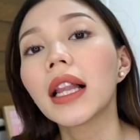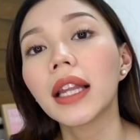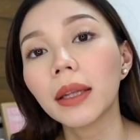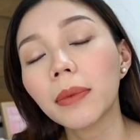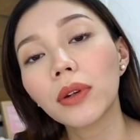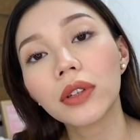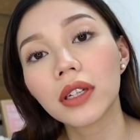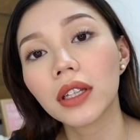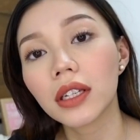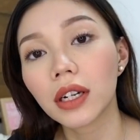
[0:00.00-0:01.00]
let me know
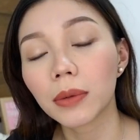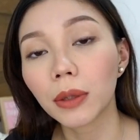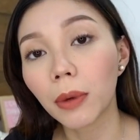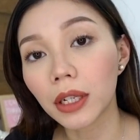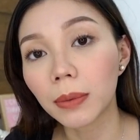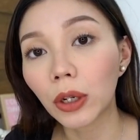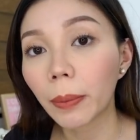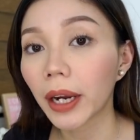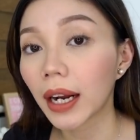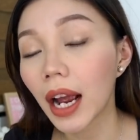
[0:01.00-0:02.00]
sa description box
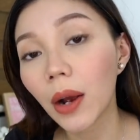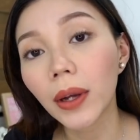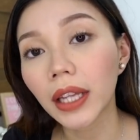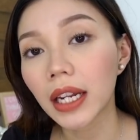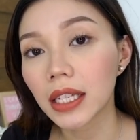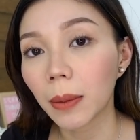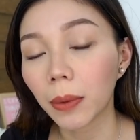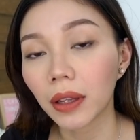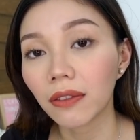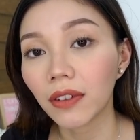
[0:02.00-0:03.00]
below para gagawa tayo ng separate